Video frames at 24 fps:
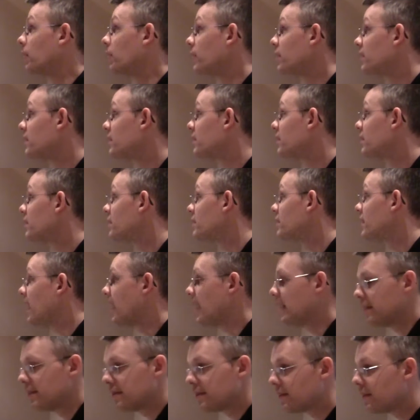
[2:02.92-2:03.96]
least
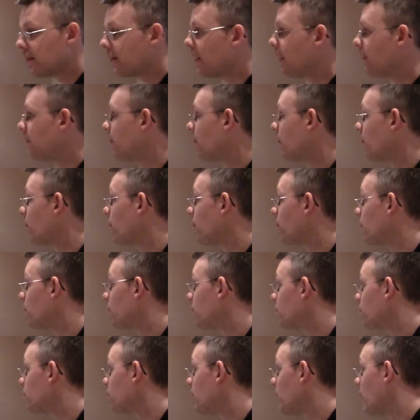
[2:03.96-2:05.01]
contends the
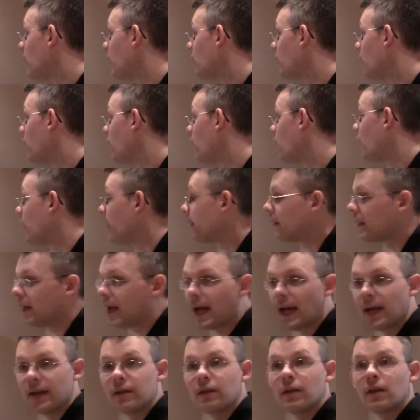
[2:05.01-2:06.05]
thought
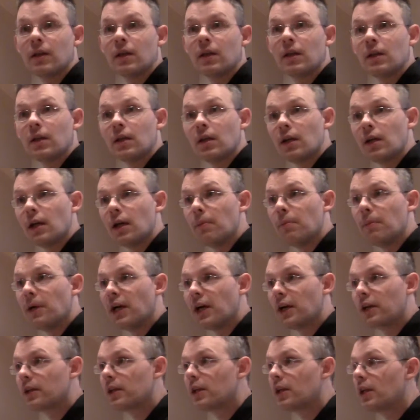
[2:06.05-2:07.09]
that
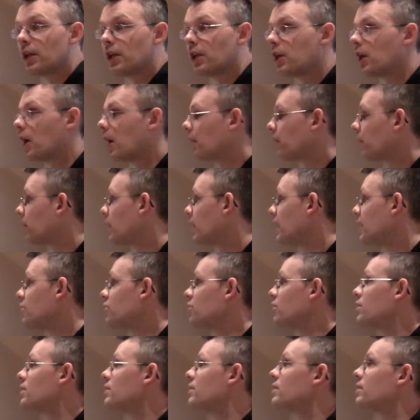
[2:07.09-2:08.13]
American
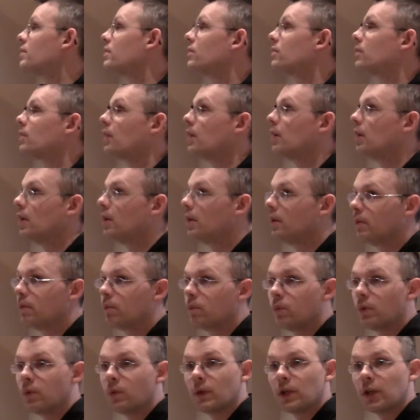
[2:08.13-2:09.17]
congregations,
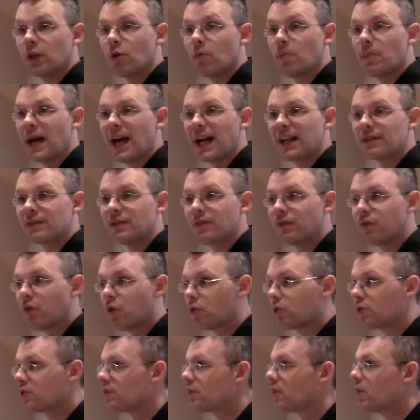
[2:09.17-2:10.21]
when we go back to
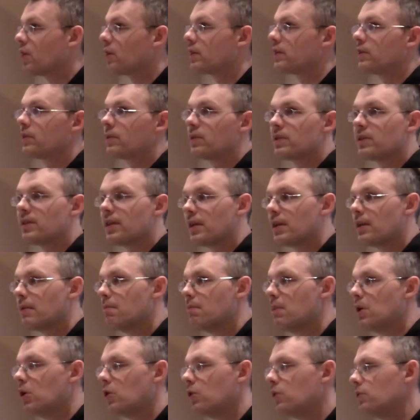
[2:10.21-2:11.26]
folk songs that were set in
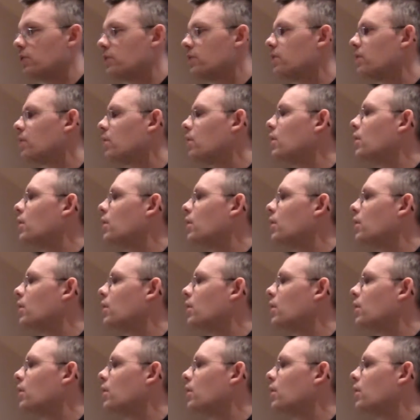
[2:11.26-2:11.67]
modes,